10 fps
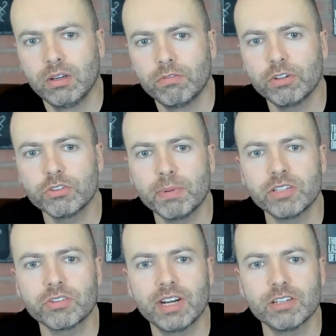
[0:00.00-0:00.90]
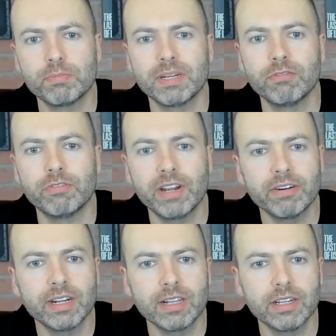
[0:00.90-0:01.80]
Phil Spencer has been very
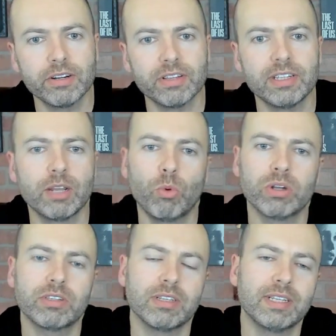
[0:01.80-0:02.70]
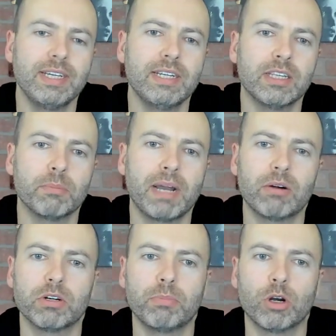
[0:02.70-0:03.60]
clear that they want to lead in the power
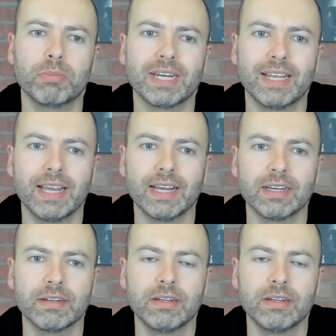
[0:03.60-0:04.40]
department again.